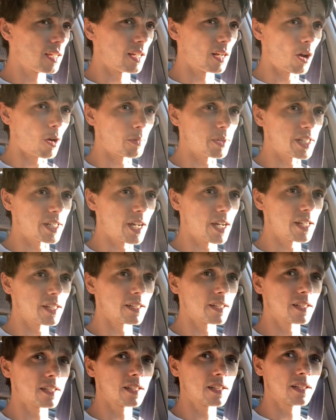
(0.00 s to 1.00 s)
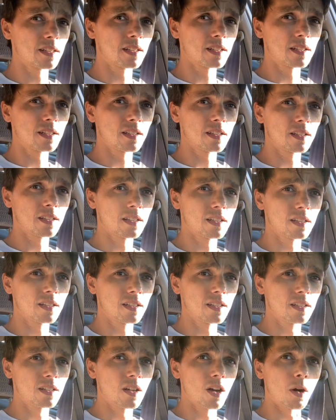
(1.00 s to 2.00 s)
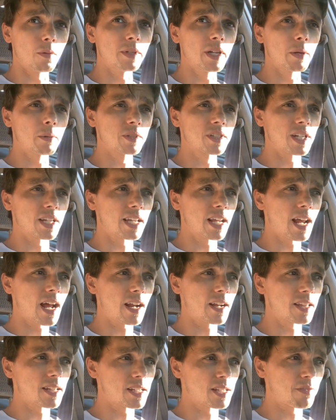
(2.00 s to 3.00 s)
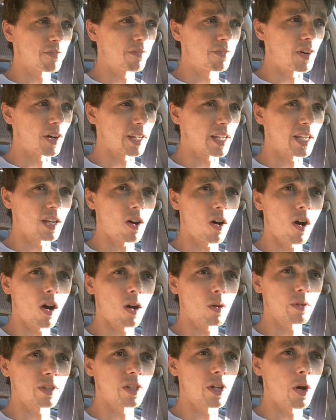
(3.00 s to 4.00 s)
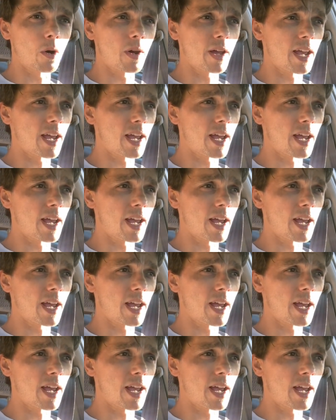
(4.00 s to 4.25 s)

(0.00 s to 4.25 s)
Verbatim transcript: and I'll be done. I'll be able to get out of this fucking car with no air